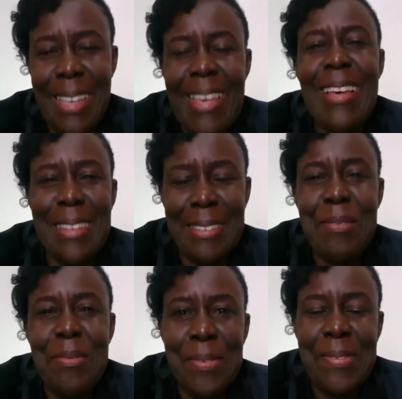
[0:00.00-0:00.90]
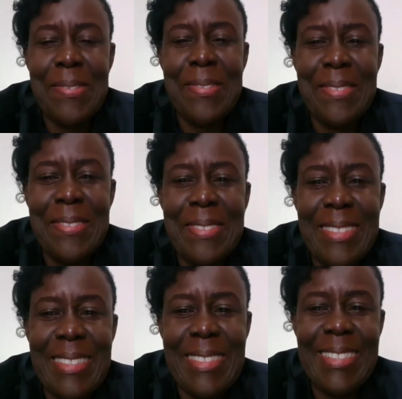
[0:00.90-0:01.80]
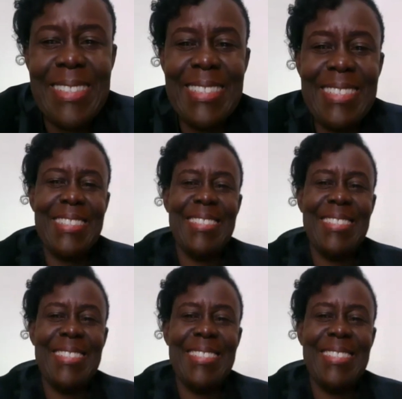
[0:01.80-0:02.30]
We have to say to